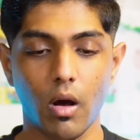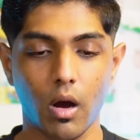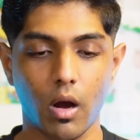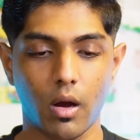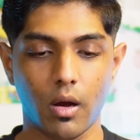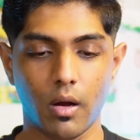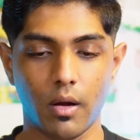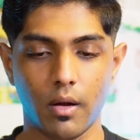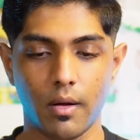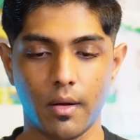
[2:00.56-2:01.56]
lock,
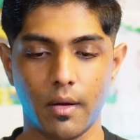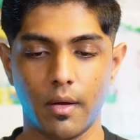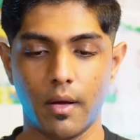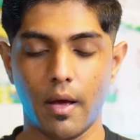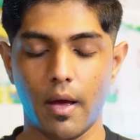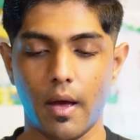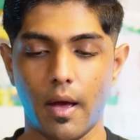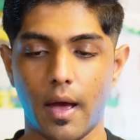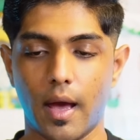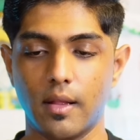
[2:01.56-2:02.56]

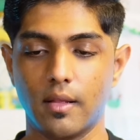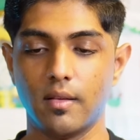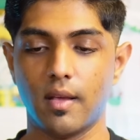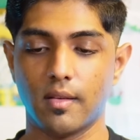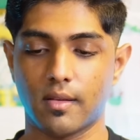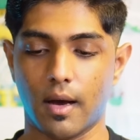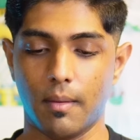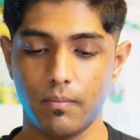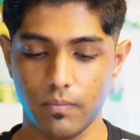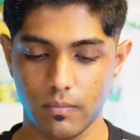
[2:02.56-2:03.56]
and this has
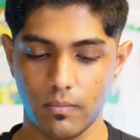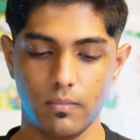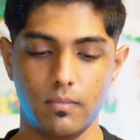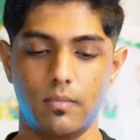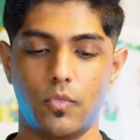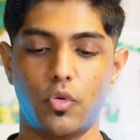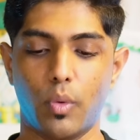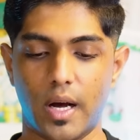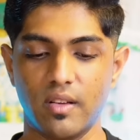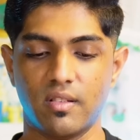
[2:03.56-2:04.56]
come
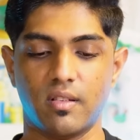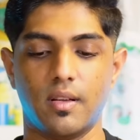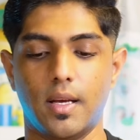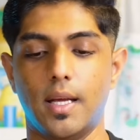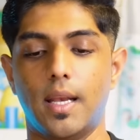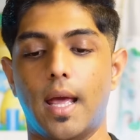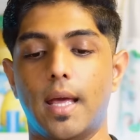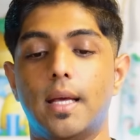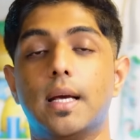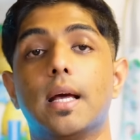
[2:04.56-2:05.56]
to us in
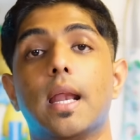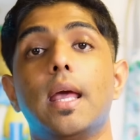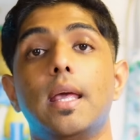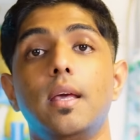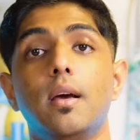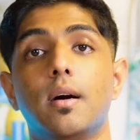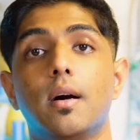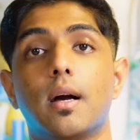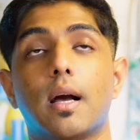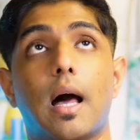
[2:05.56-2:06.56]
a grey
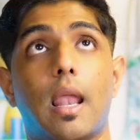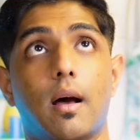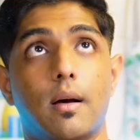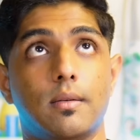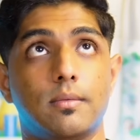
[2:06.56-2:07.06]
color.